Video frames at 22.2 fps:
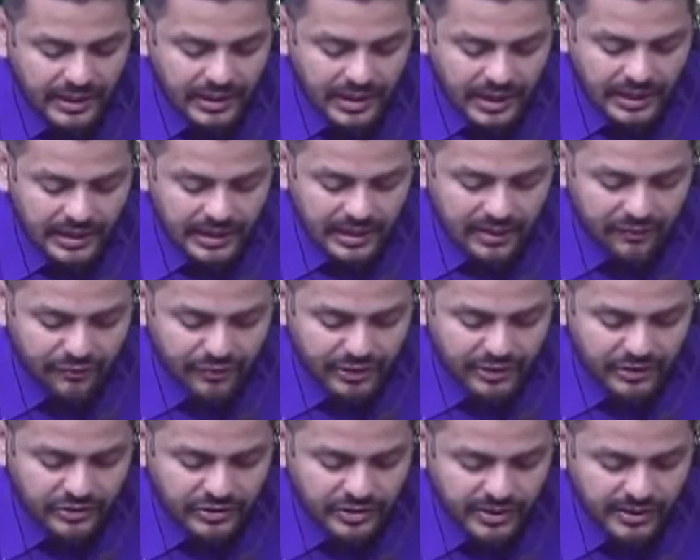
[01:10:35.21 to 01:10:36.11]
and
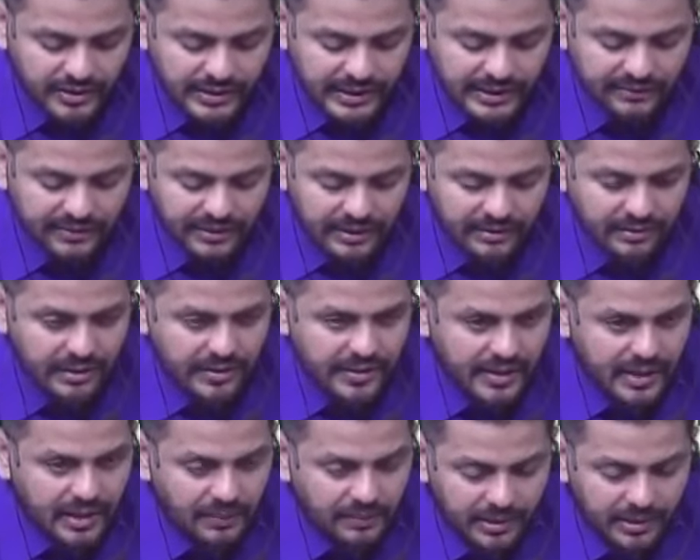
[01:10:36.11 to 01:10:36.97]
efficiently, whenever they come